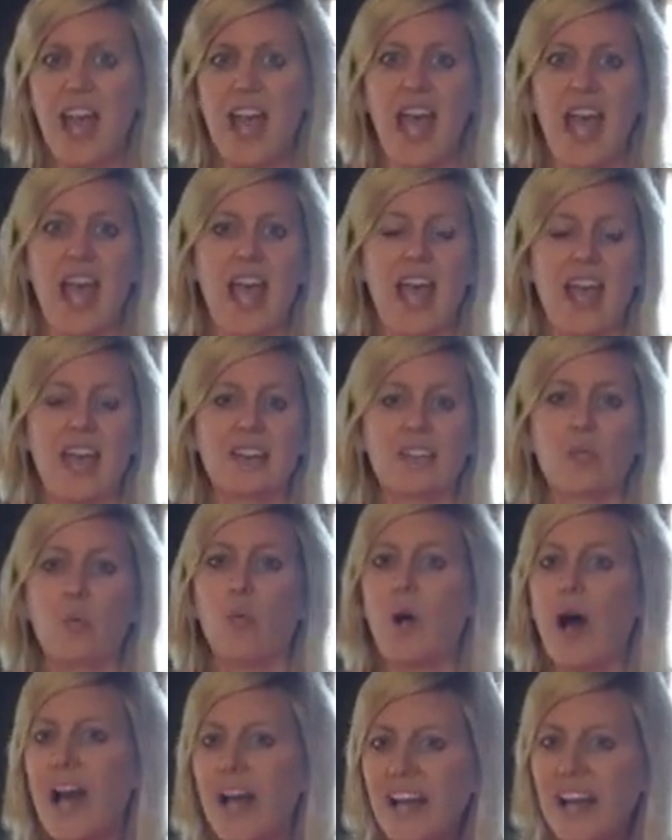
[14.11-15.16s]
And
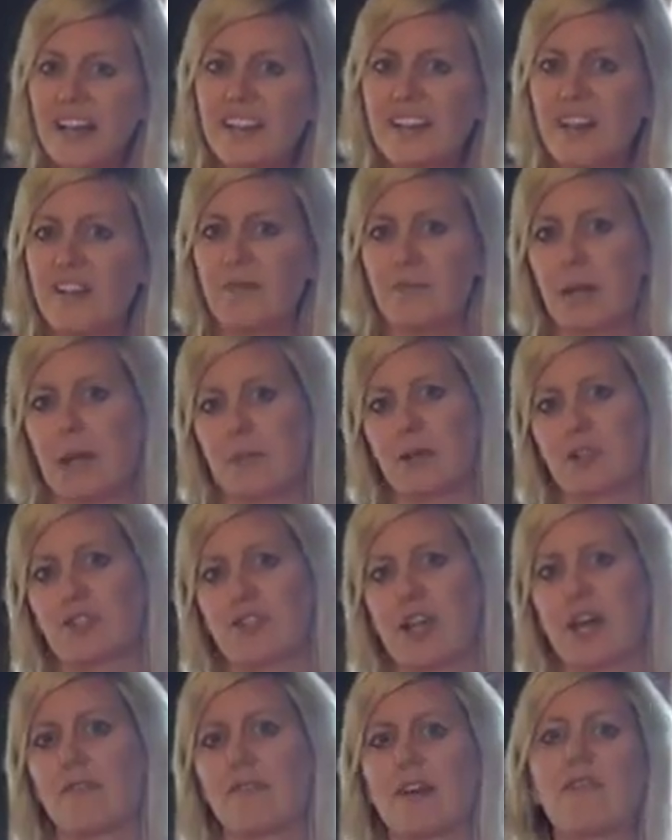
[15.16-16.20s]
why I love Pampered
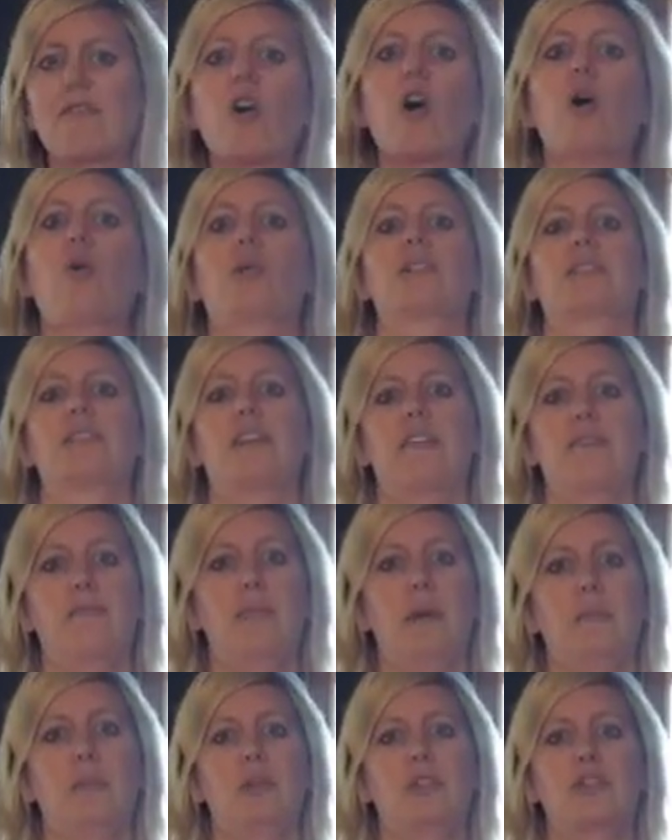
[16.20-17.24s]
Chef, I've always loved
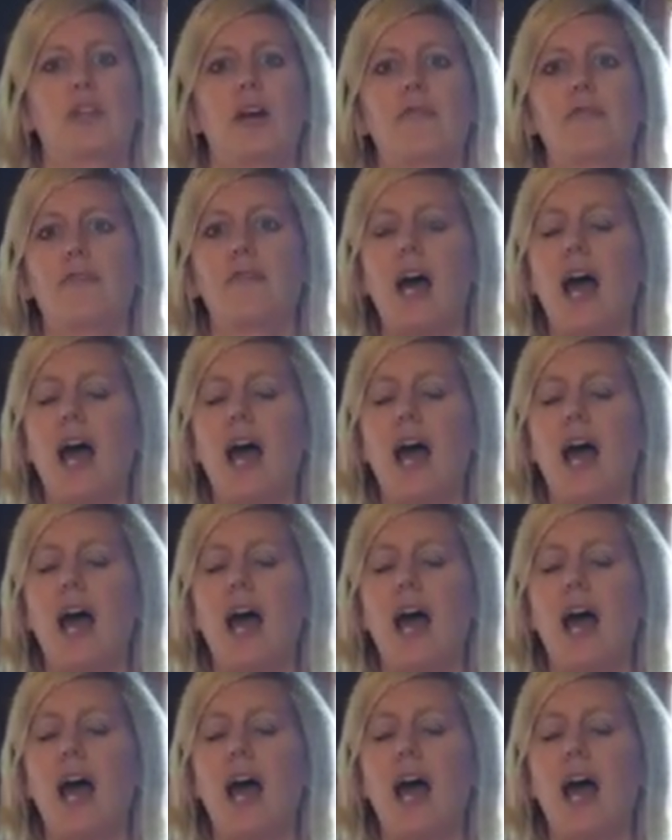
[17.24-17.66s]
Pampered Chef.